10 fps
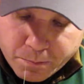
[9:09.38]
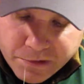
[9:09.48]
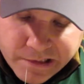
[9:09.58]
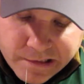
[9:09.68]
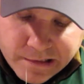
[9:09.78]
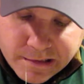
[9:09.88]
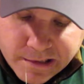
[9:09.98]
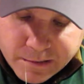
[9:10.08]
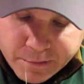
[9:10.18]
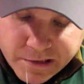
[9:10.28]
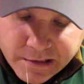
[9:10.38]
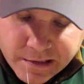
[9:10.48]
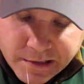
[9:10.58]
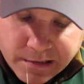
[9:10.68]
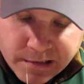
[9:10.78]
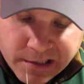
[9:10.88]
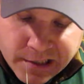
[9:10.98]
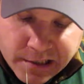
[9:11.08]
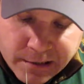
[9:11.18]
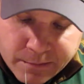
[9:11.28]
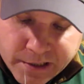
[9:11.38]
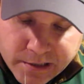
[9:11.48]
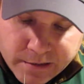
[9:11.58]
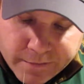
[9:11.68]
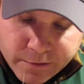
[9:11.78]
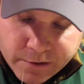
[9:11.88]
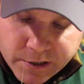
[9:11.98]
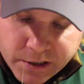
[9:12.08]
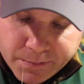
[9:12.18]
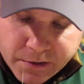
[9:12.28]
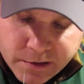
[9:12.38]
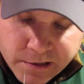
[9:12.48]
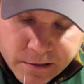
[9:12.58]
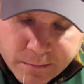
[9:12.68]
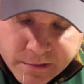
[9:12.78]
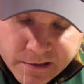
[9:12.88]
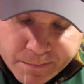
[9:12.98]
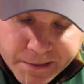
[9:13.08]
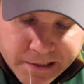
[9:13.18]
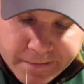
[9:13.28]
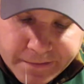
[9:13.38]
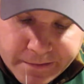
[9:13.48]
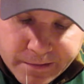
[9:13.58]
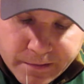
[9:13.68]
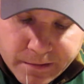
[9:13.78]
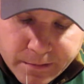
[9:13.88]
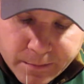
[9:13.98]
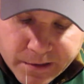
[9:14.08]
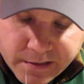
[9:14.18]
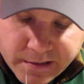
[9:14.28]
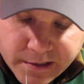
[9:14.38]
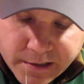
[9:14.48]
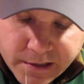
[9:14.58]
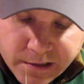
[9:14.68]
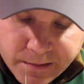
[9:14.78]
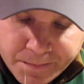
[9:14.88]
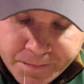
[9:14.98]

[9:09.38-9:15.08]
The braided line, we've got the fluorocarbon, once above, once under.